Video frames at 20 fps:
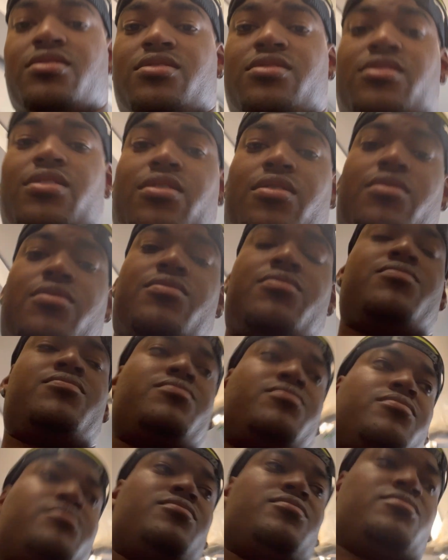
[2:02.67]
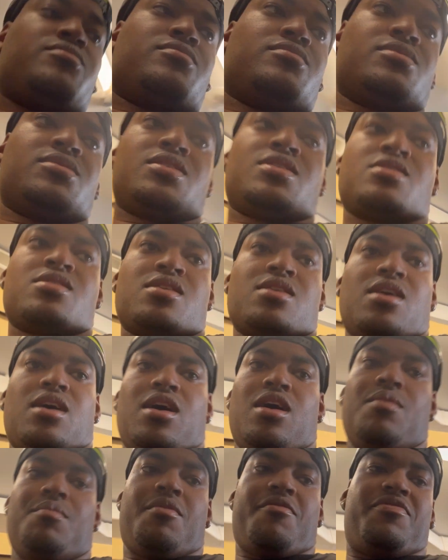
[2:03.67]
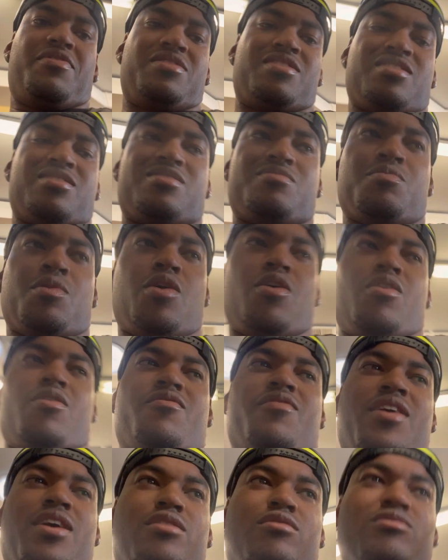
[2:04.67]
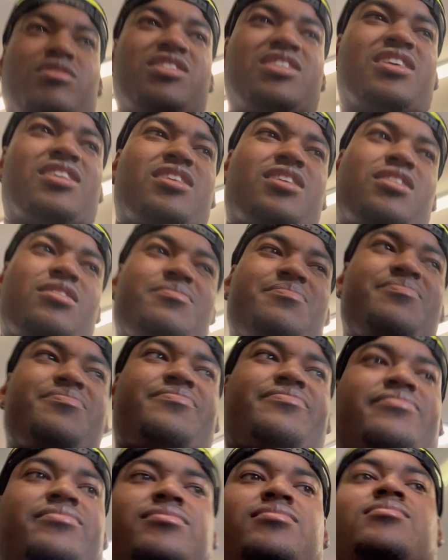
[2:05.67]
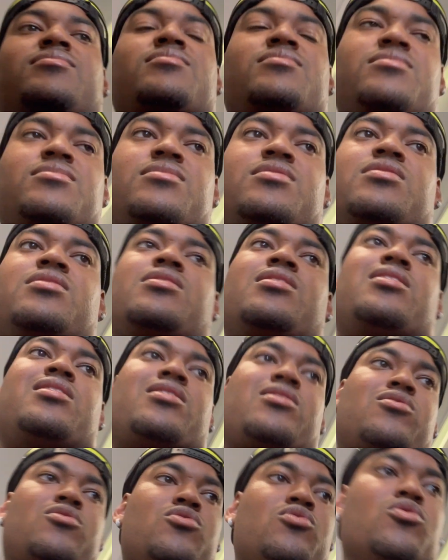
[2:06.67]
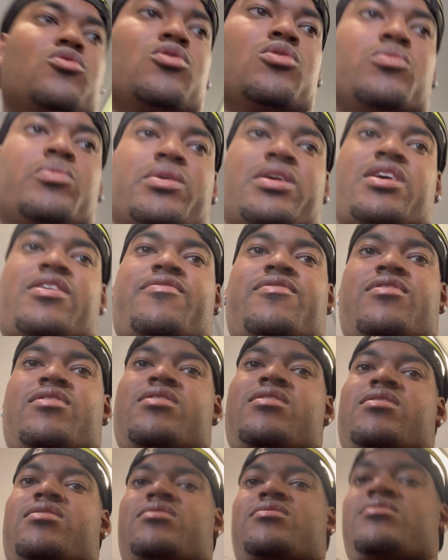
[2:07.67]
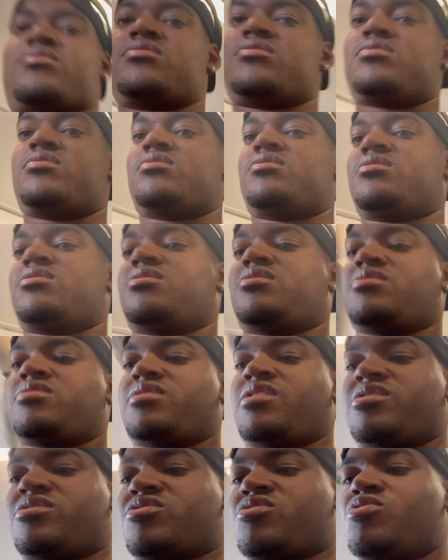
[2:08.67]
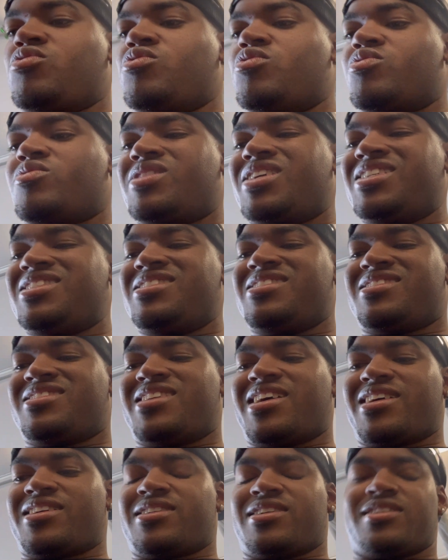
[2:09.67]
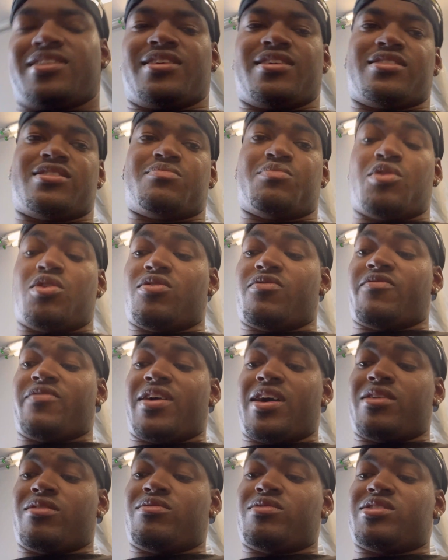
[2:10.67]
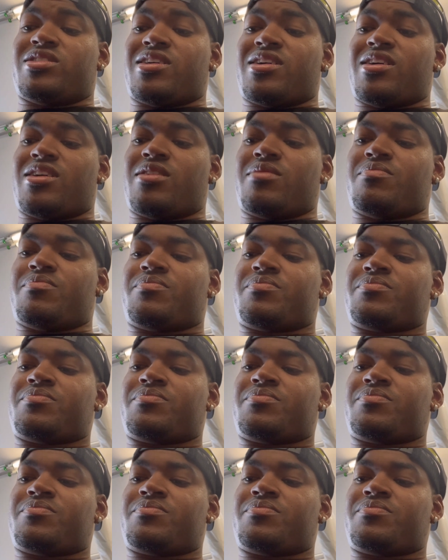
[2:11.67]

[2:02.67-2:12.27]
So um, if it's a small vinyl job, yeah, cool, whatever. That's cool. This is technically a small vinyl job.